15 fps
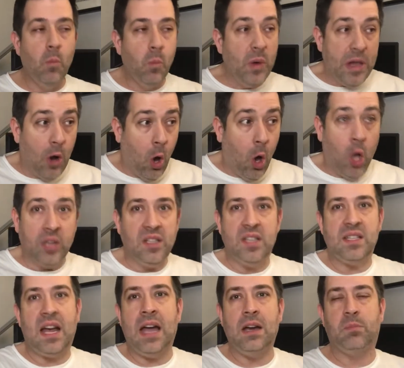we all
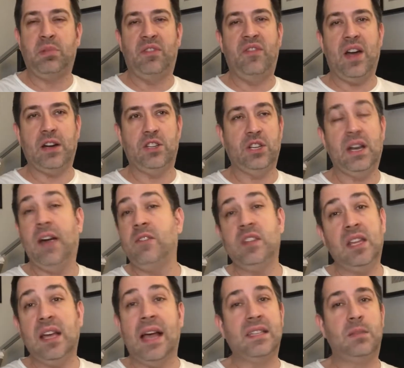desire perfection.
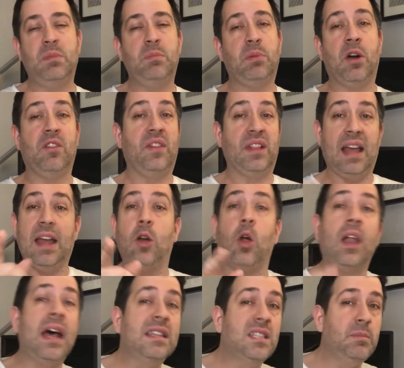Everything has to be perfect, and it
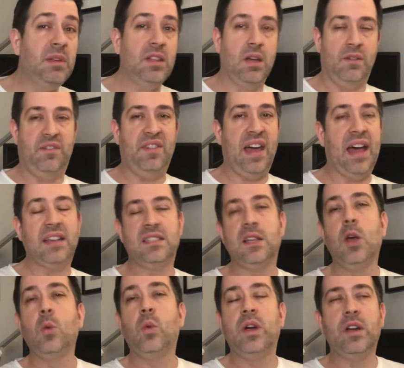all has to be done fast.
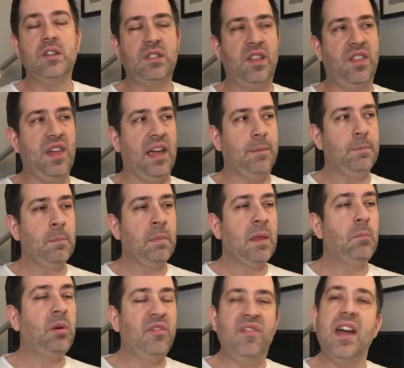Well, here's the thing.
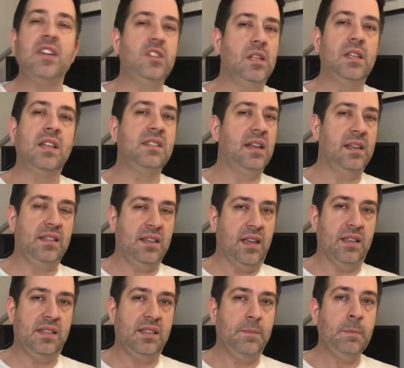Perfection doesn't
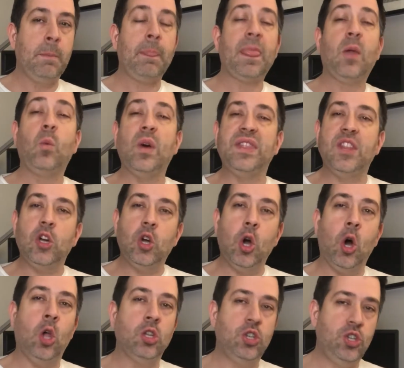exist. What the
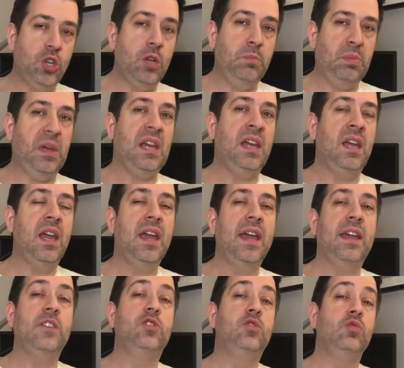goal should be
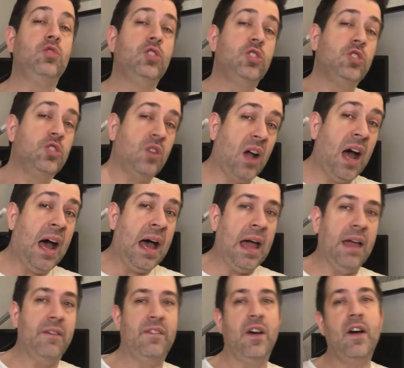is to
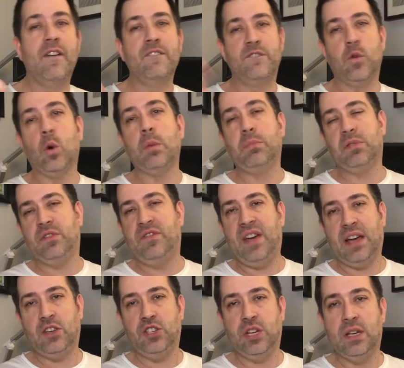strive for
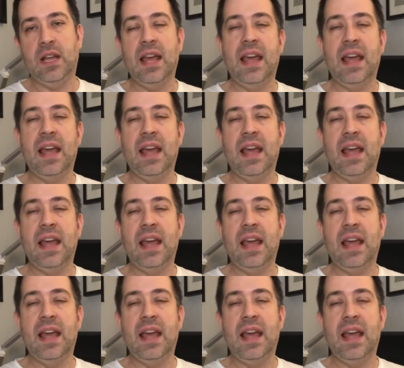perfection.